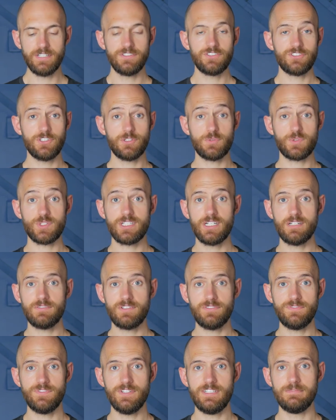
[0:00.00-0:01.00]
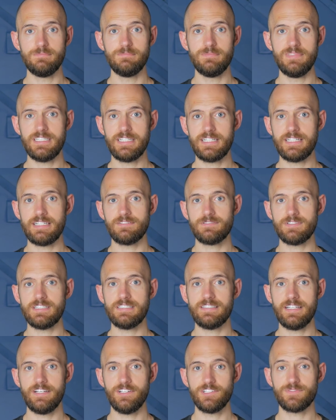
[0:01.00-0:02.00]
So the RecoverFun Mini
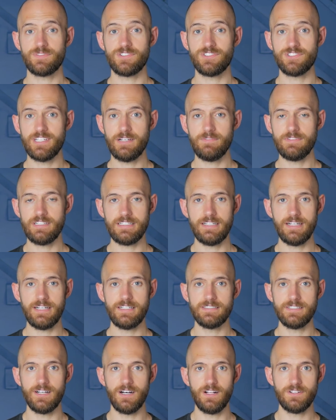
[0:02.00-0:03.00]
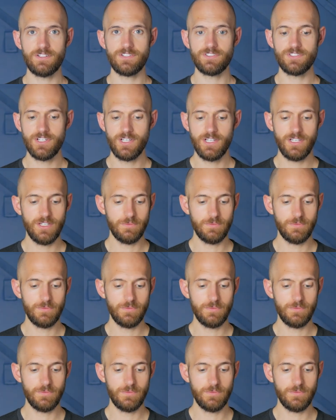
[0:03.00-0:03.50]
retails for $79,